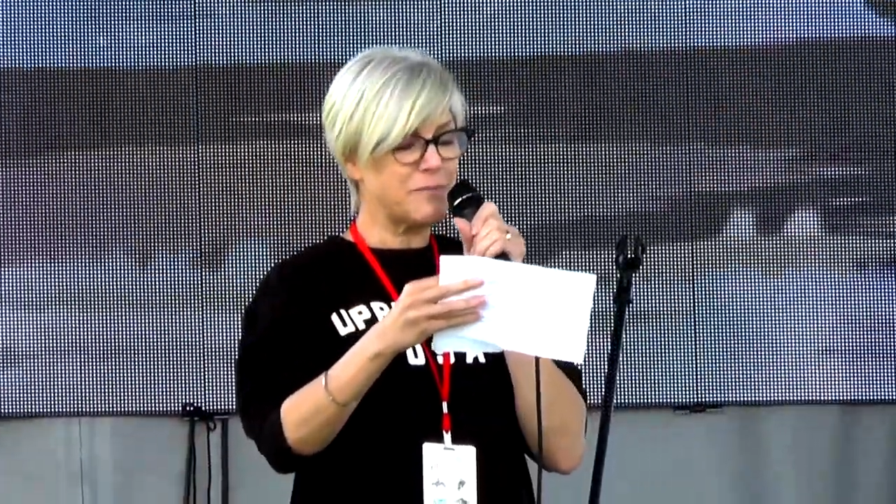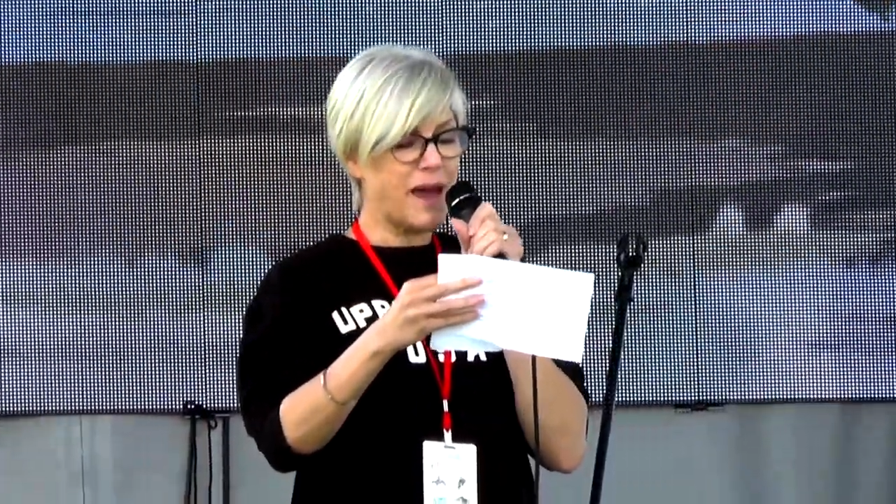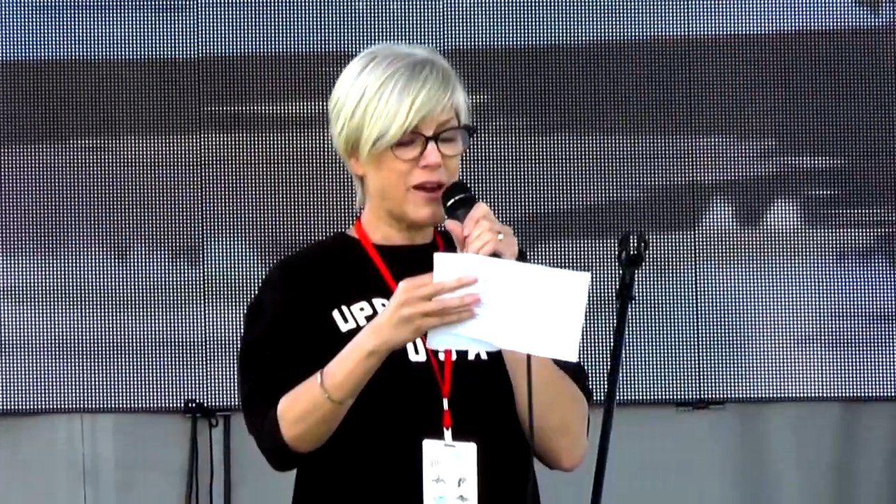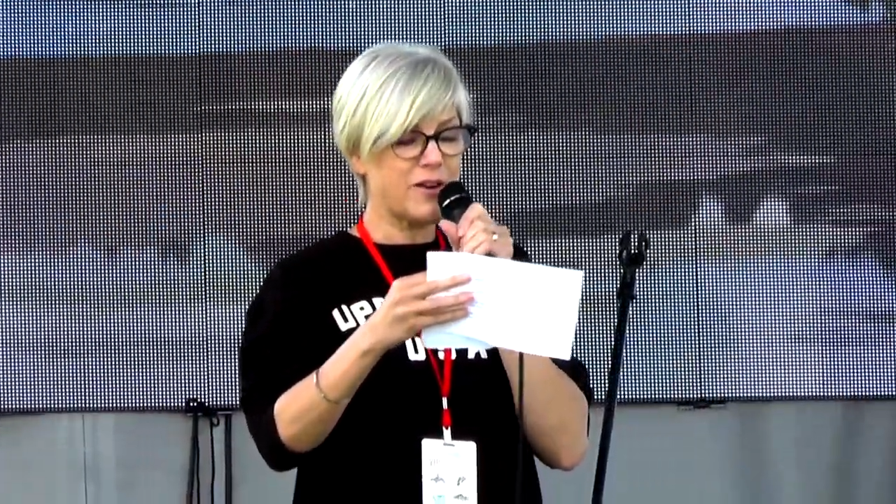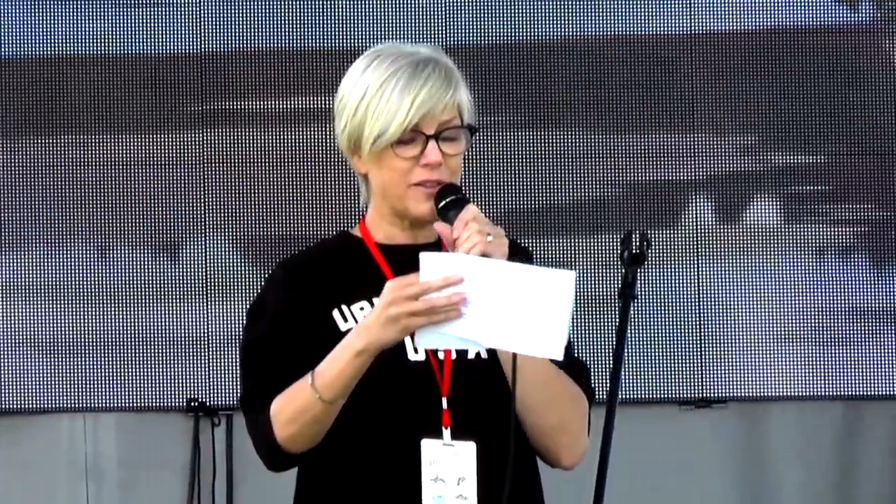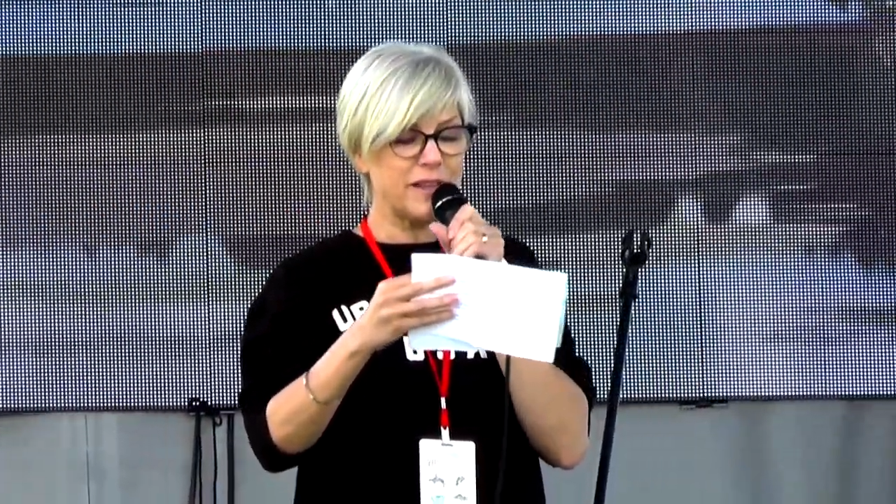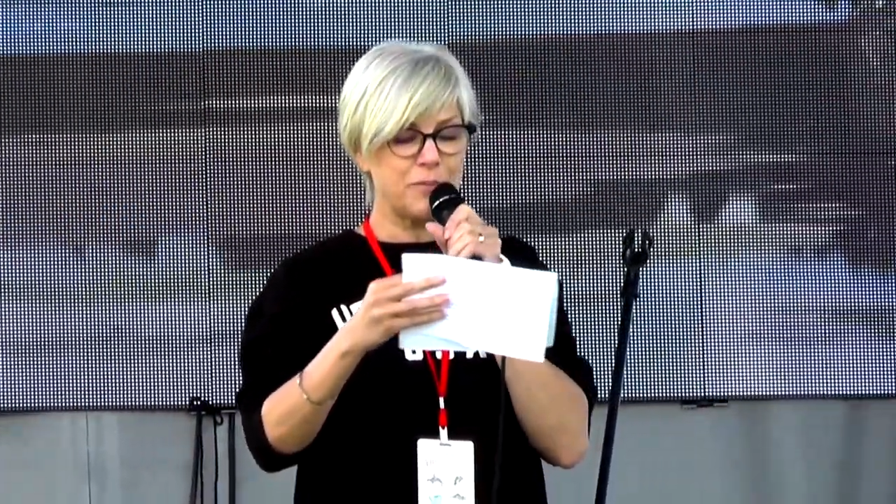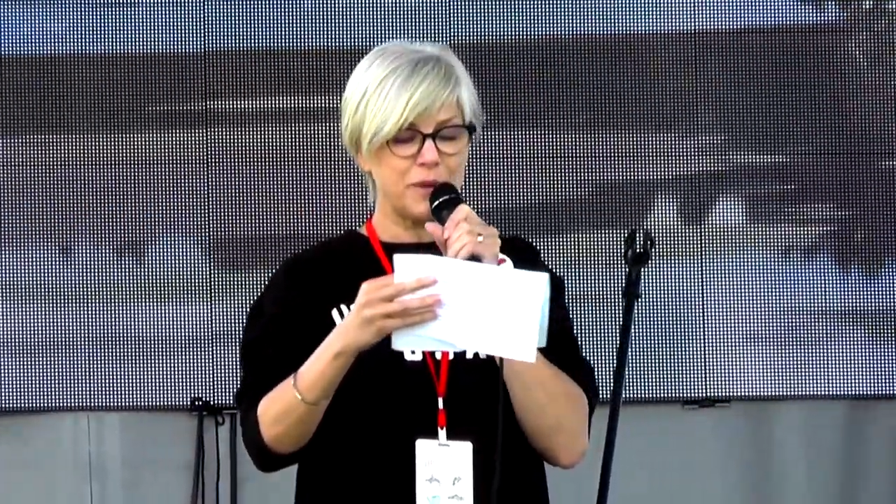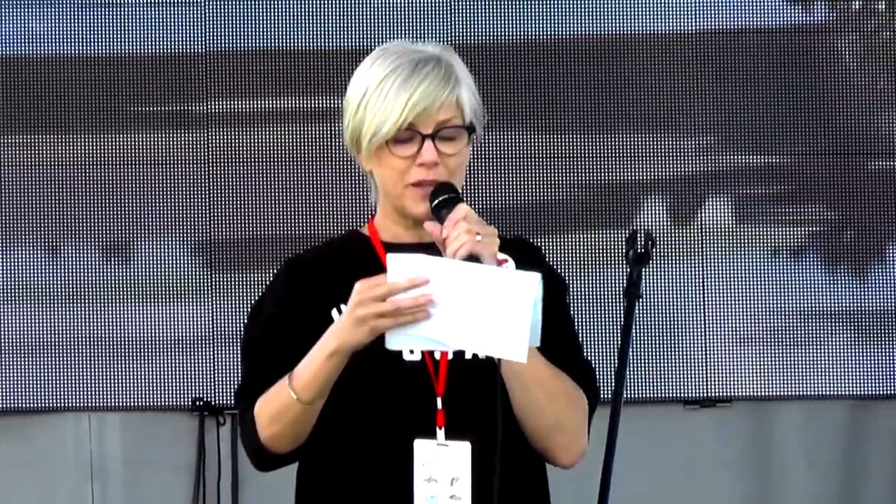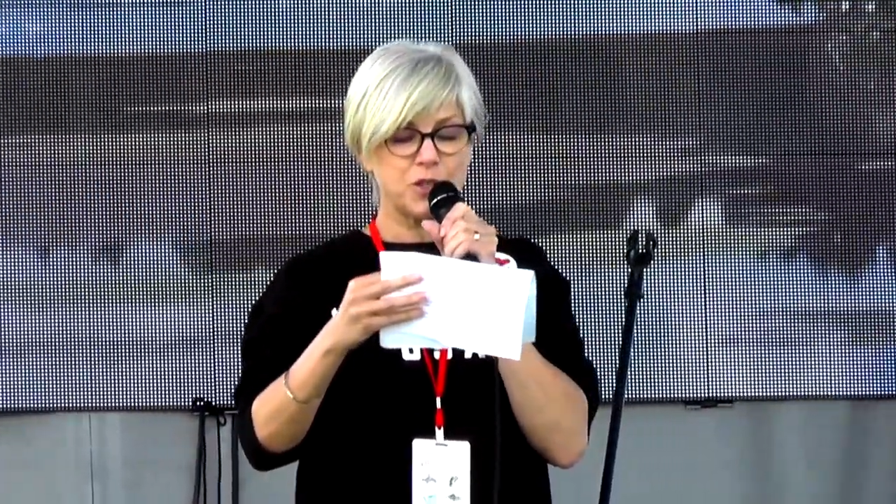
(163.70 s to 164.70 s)
as mayor of
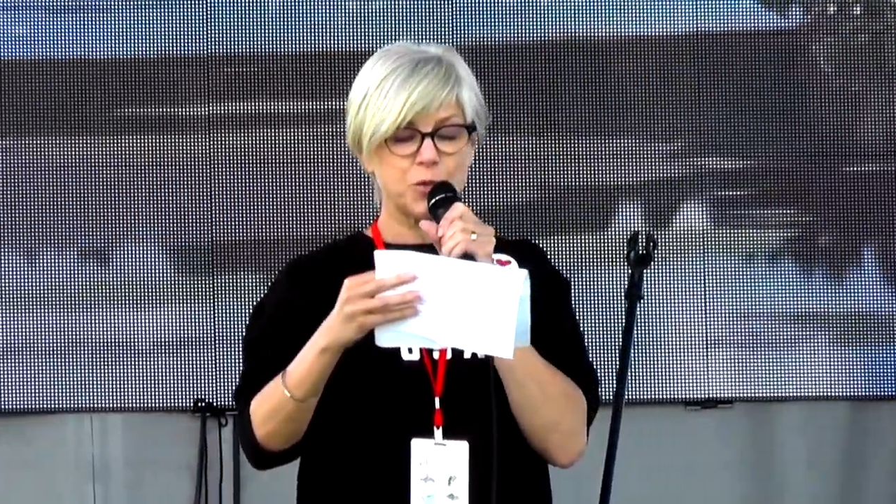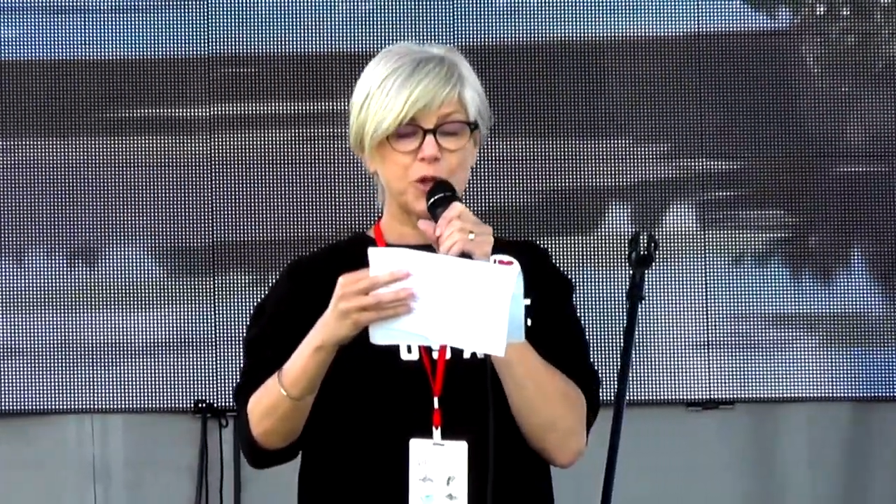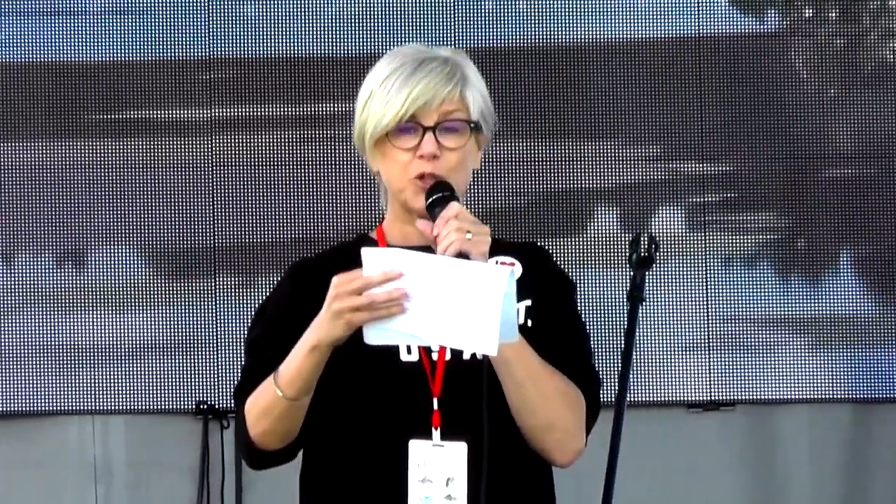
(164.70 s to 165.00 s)
Olympia to